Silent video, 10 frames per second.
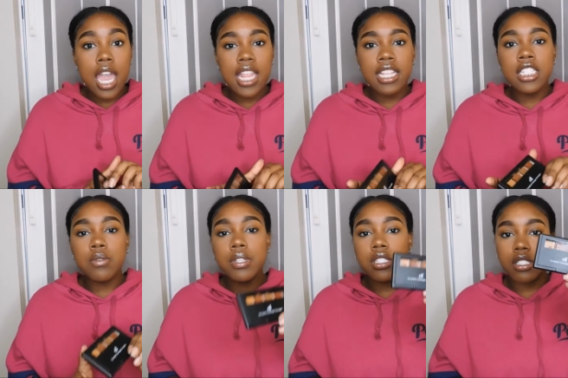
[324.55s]
and
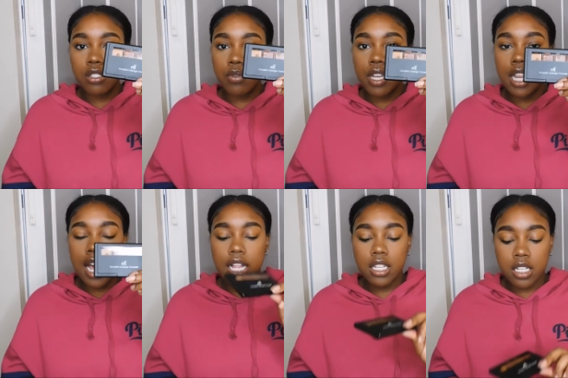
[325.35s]
this was three
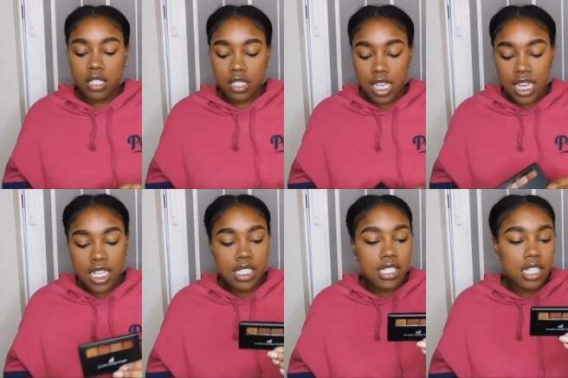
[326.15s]
dollars and
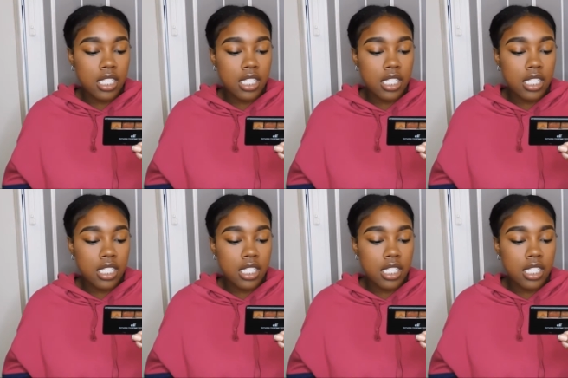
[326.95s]
this is